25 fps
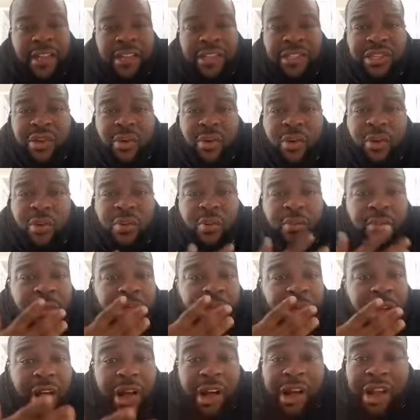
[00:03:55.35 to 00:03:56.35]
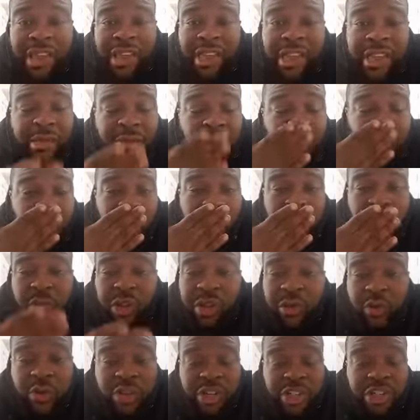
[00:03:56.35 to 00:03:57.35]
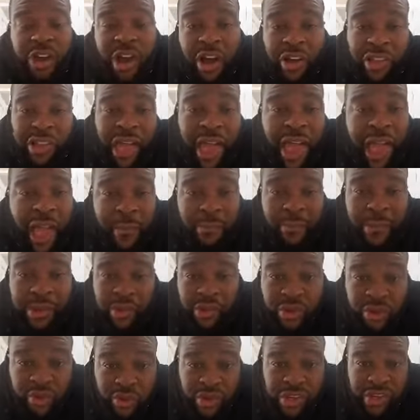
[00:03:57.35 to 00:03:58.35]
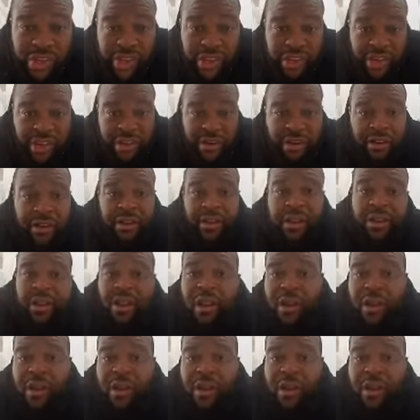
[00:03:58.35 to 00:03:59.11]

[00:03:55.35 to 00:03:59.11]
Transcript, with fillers: So, again, we want to wish y'all a happy new year.